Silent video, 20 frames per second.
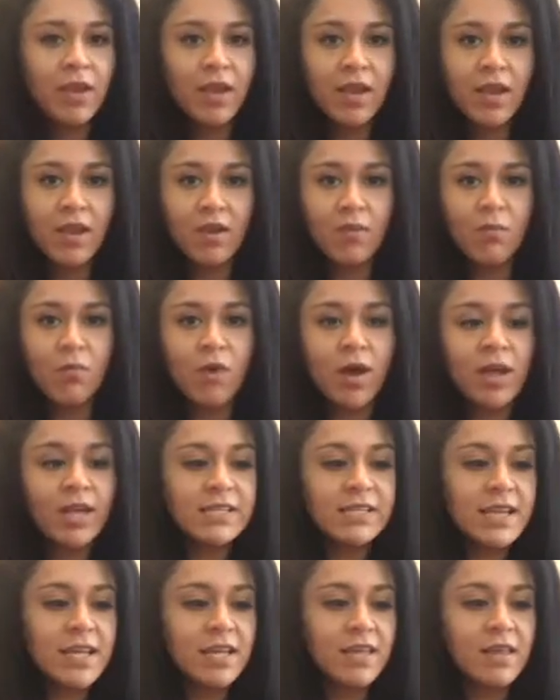and why I
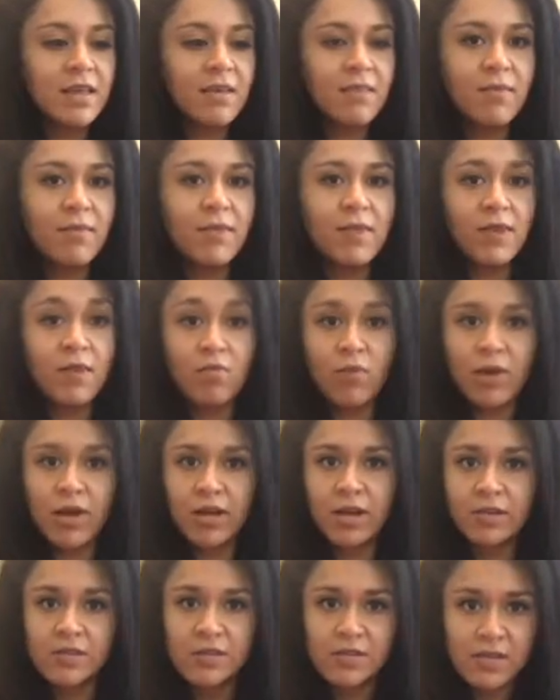take them, and then why
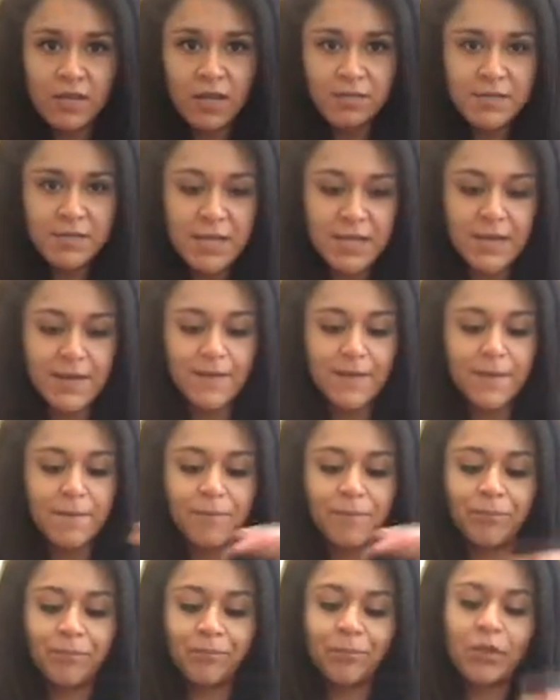I also stop taking
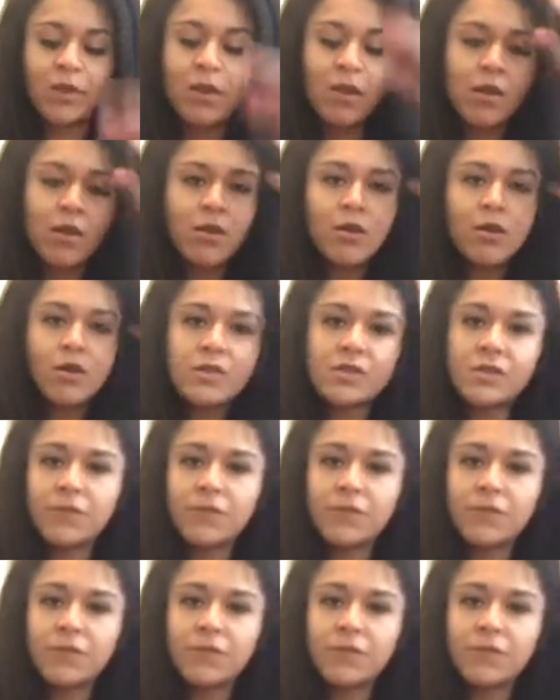them.